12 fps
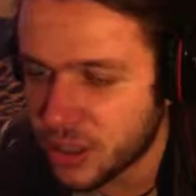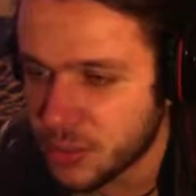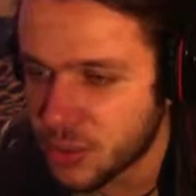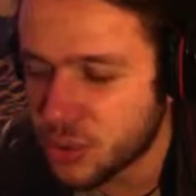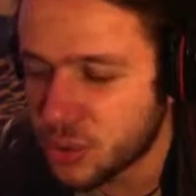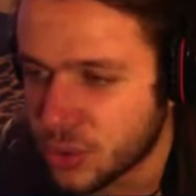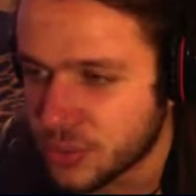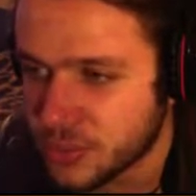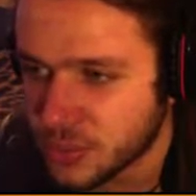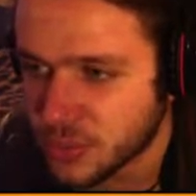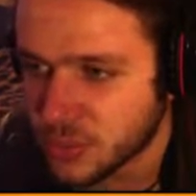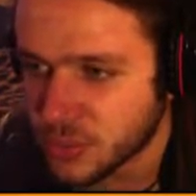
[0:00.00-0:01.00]
comes to
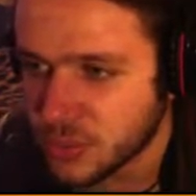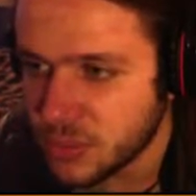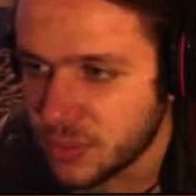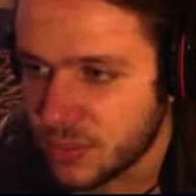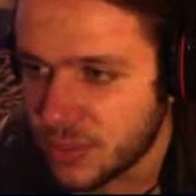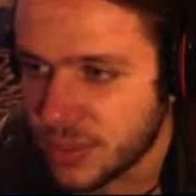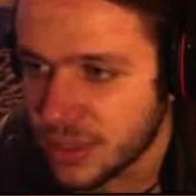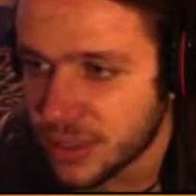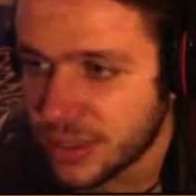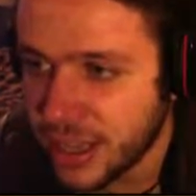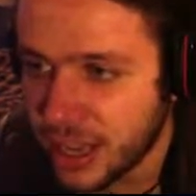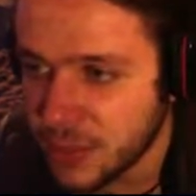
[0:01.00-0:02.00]

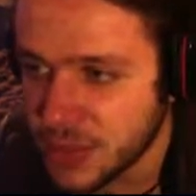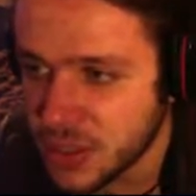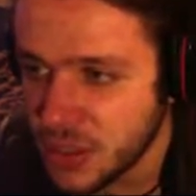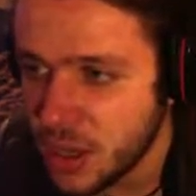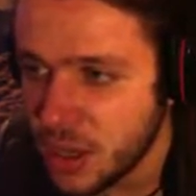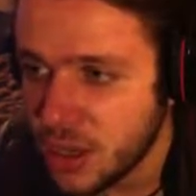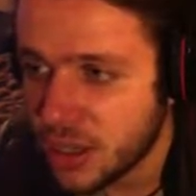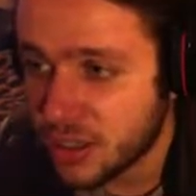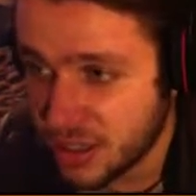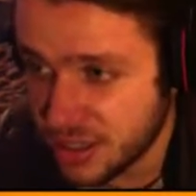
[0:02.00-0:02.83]
camps he